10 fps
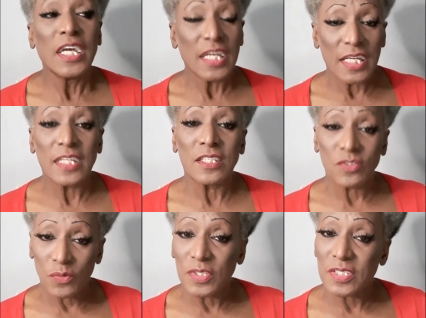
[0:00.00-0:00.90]
It is
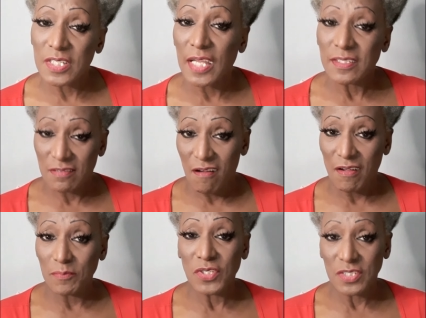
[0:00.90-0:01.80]
going to take
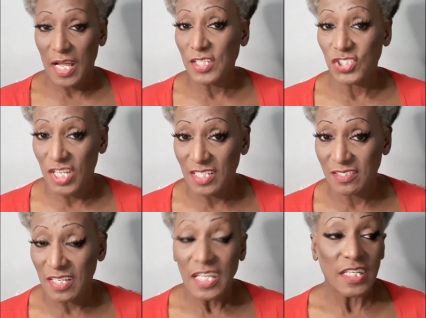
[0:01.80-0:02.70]
time to digest.